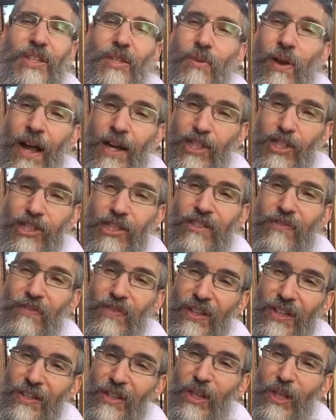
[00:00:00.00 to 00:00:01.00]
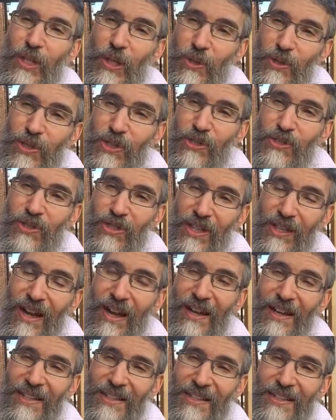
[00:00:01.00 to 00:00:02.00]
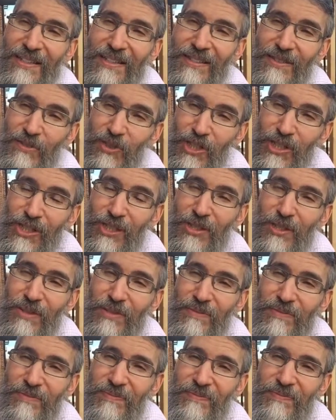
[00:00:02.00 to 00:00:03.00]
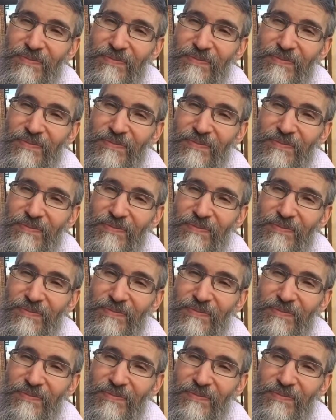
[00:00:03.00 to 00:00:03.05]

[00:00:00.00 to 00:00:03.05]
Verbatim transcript: you actually feel closer to God. You really do.